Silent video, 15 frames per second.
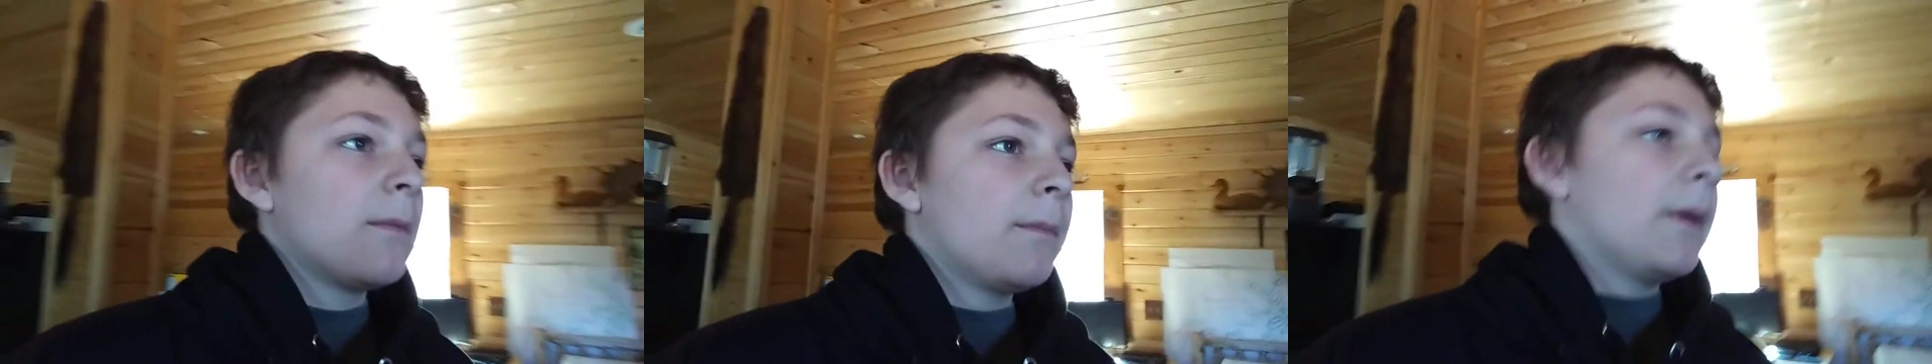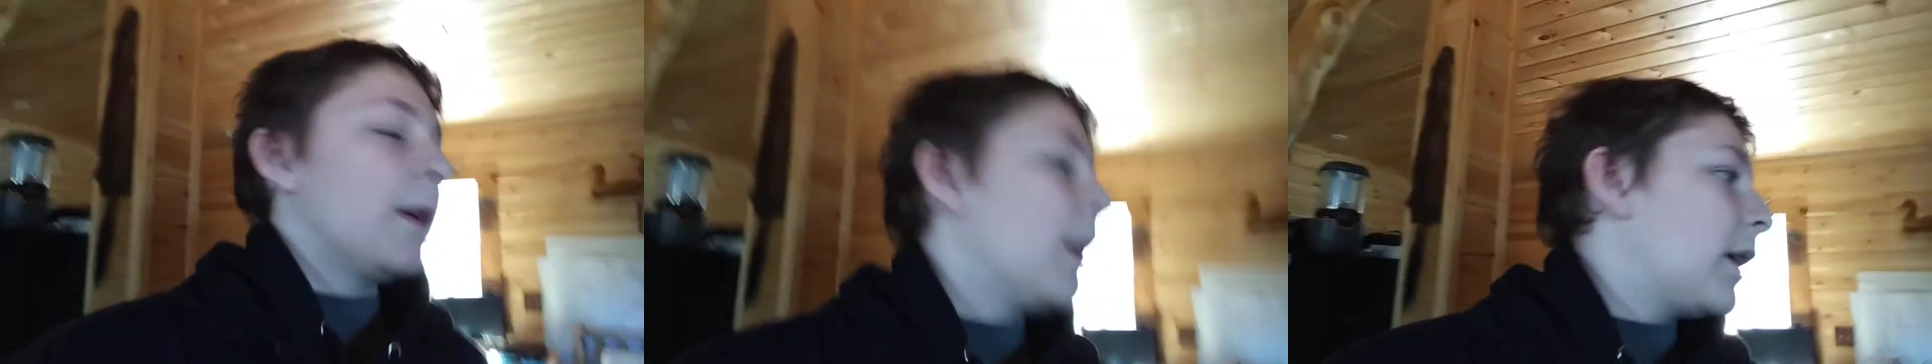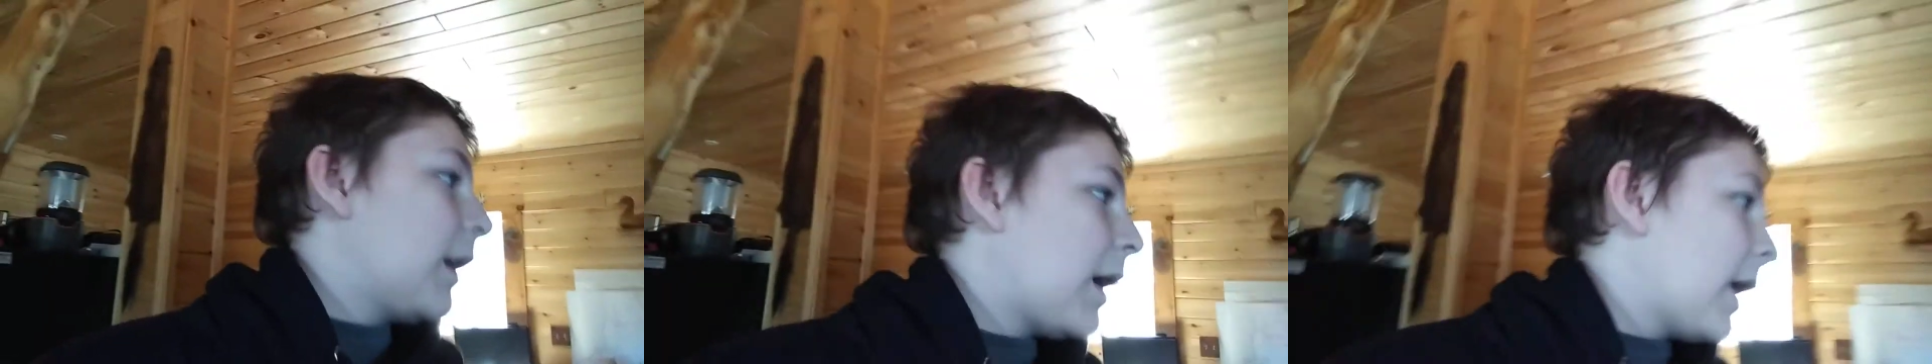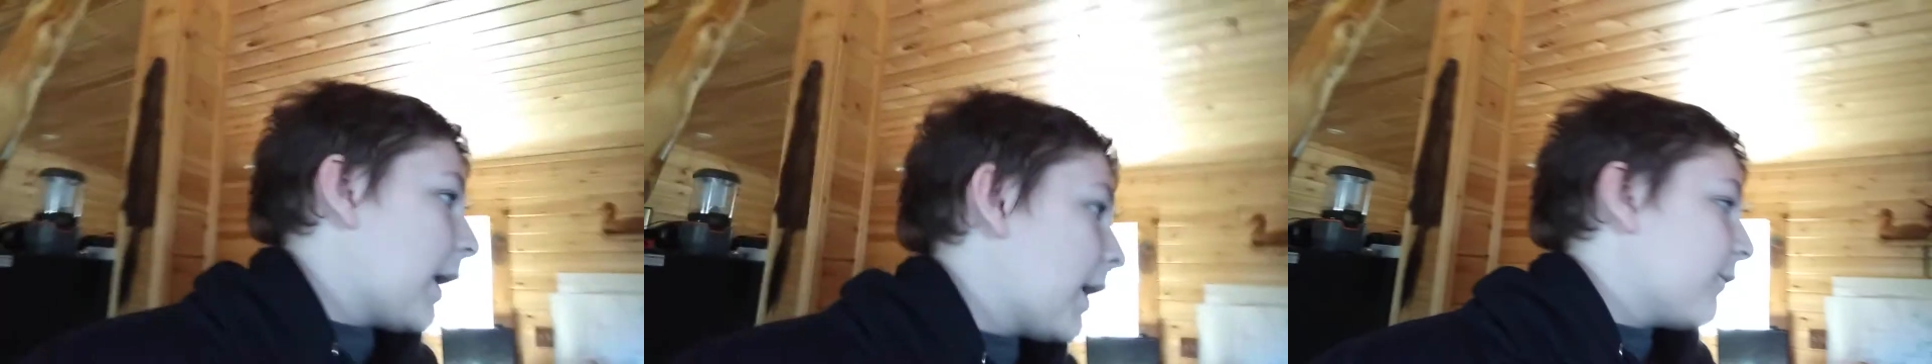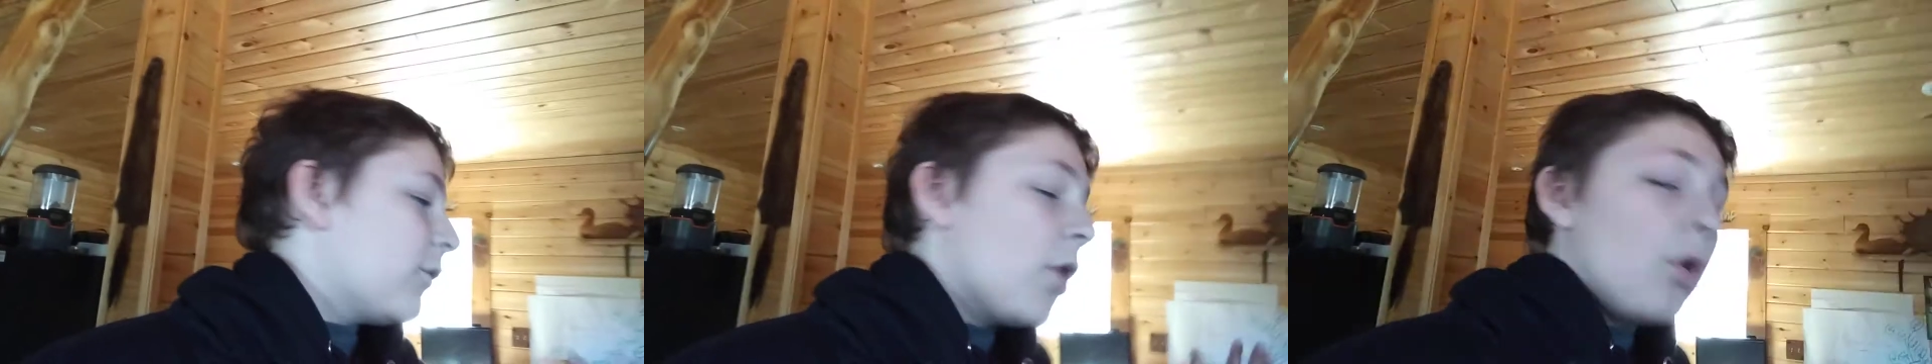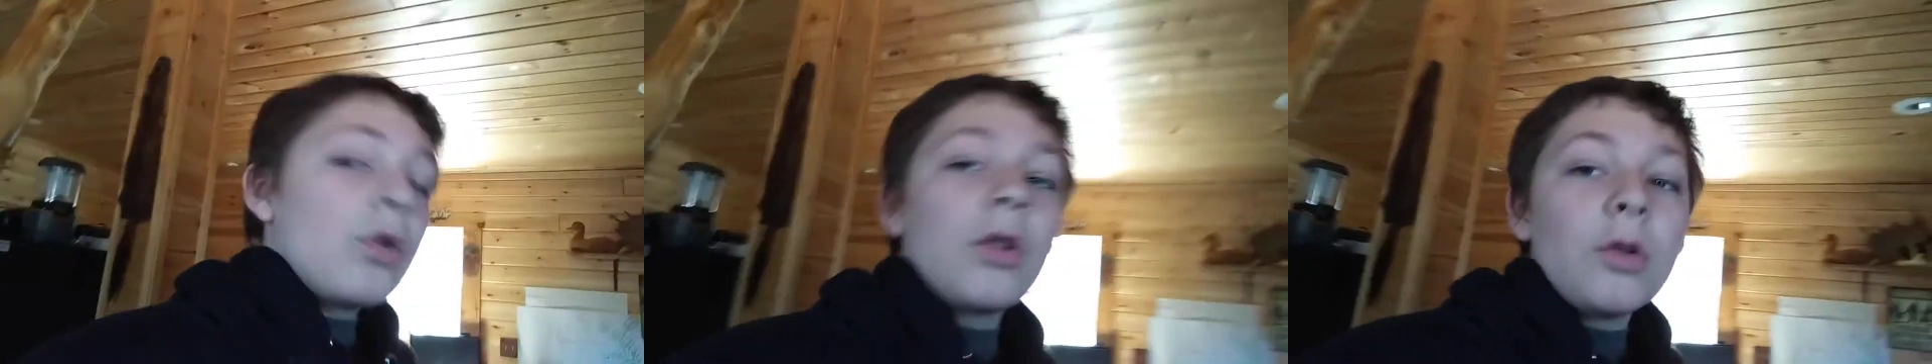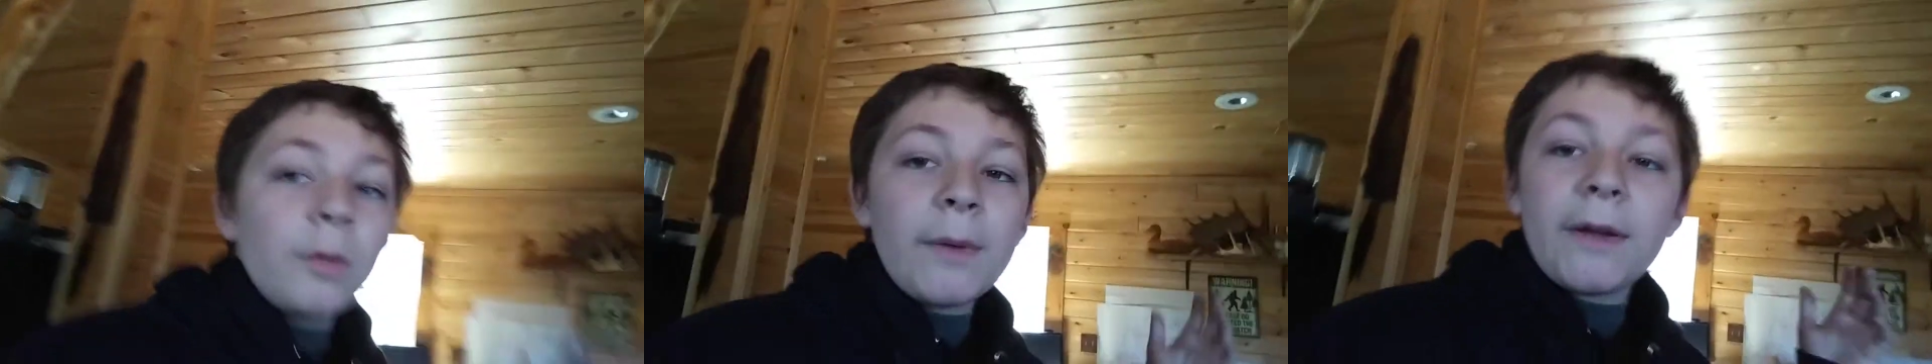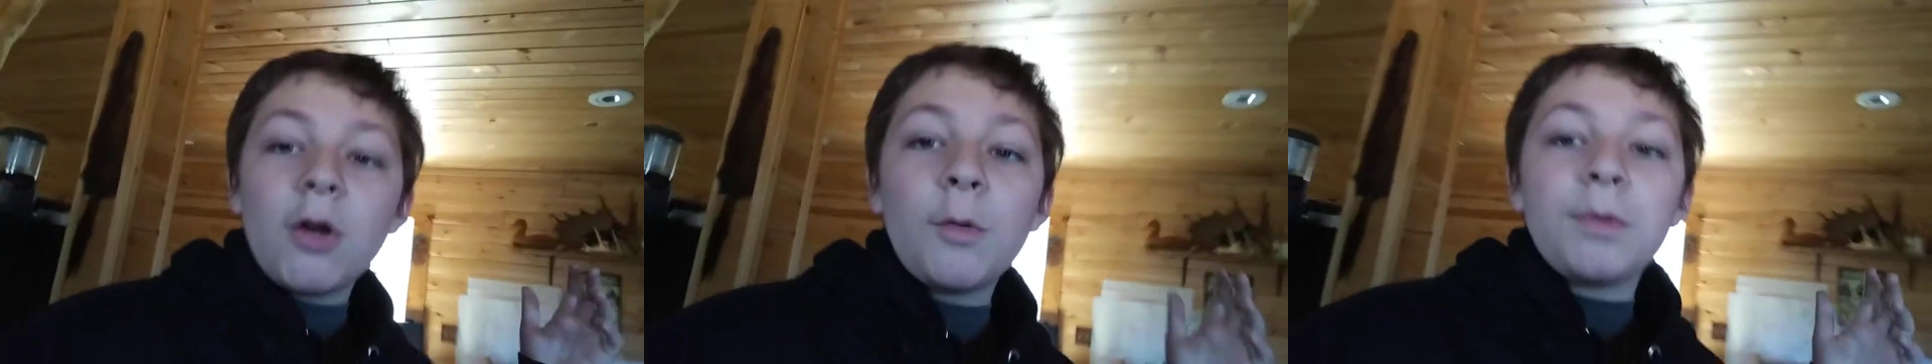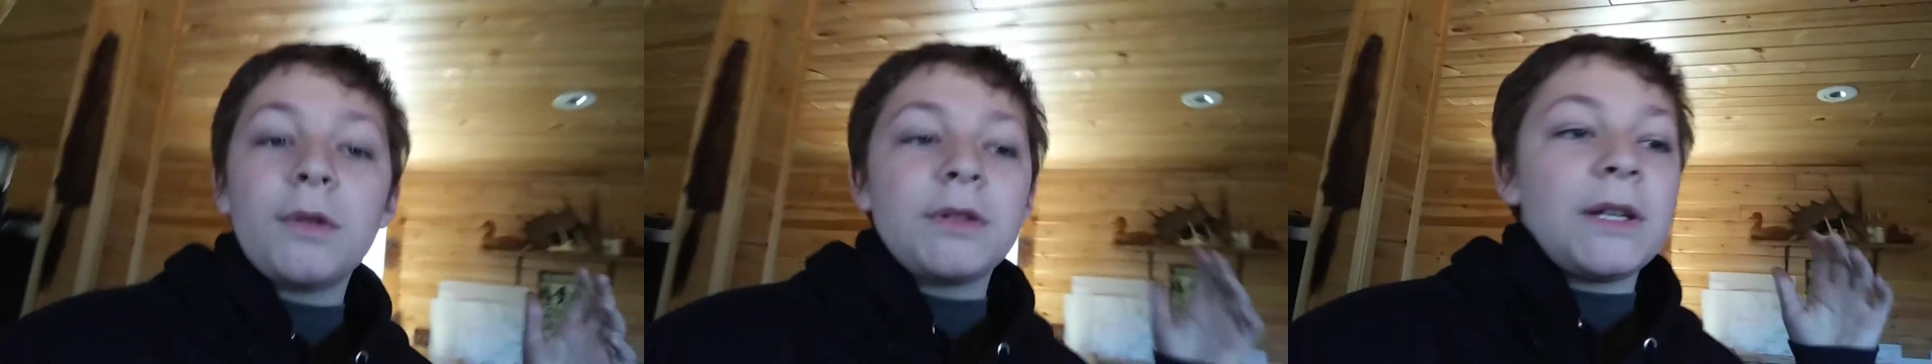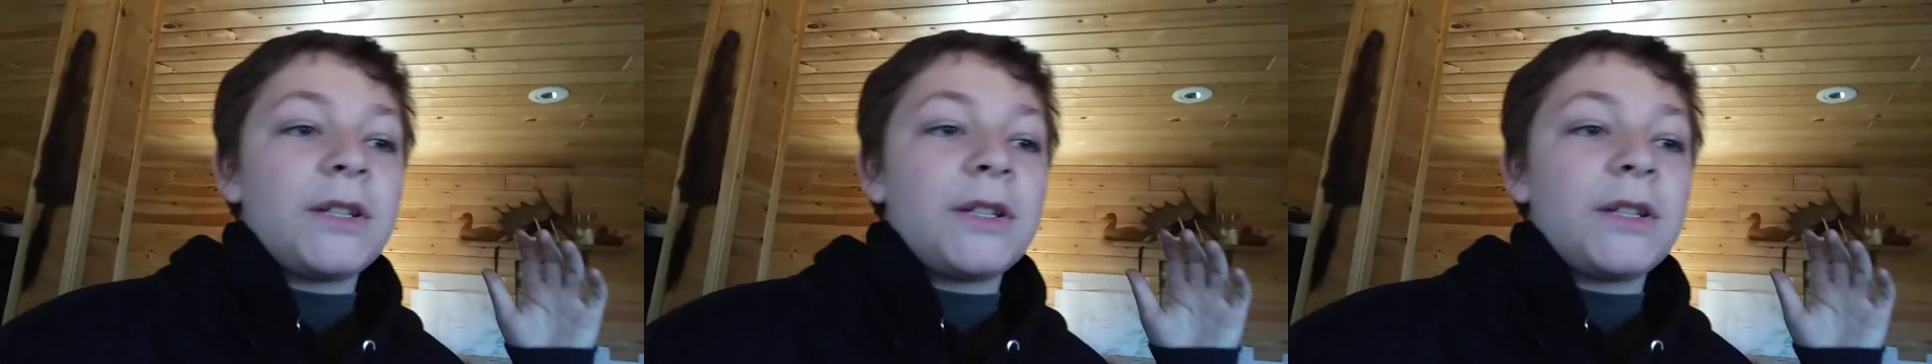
But uh, I have no clue where my GoPro is.